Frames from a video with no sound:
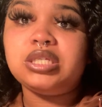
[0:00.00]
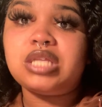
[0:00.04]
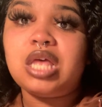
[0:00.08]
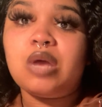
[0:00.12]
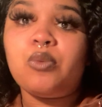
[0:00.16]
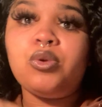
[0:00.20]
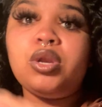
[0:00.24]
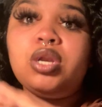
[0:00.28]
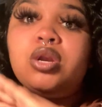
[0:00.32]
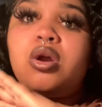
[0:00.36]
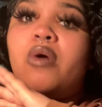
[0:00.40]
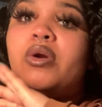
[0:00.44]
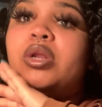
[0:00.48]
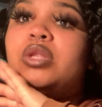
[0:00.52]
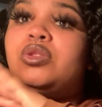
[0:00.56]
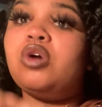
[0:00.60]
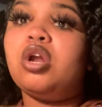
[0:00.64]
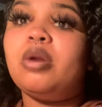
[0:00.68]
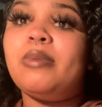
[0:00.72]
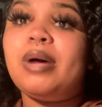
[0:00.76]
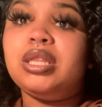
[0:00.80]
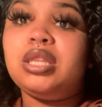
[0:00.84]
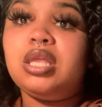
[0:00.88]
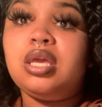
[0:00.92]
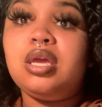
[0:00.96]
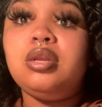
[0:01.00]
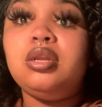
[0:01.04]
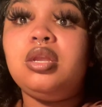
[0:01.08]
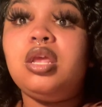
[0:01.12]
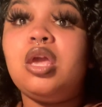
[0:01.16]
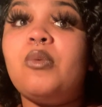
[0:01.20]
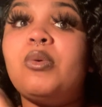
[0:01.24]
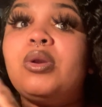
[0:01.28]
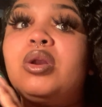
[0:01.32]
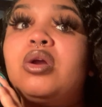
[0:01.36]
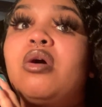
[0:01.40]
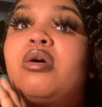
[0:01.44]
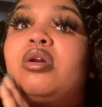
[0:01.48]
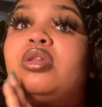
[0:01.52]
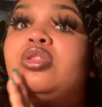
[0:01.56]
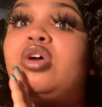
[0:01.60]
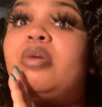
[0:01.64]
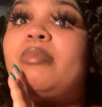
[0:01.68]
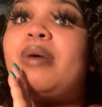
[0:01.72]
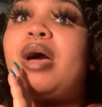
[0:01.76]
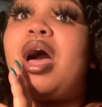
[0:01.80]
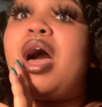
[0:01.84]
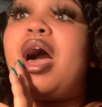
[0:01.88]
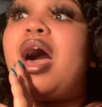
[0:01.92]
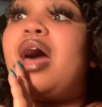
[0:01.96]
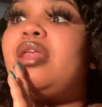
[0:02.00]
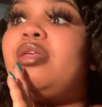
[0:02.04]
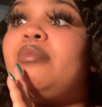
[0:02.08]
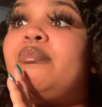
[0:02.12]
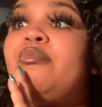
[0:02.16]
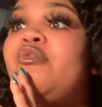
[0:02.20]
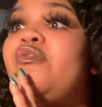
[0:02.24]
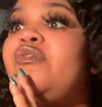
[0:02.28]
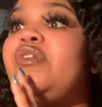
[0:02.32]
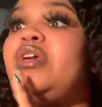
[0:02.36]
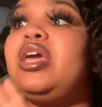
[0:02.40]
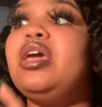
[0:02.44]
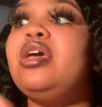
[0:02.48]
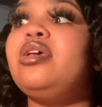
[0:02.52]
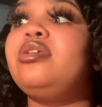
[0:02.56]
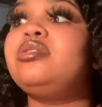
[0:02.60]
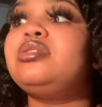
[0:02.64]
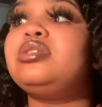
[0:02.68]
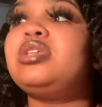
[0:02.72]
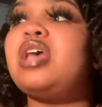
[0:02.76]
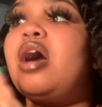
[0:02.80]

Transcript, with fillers: Like we didn't already thought about the ending, we didn't already thought about how the movie ends,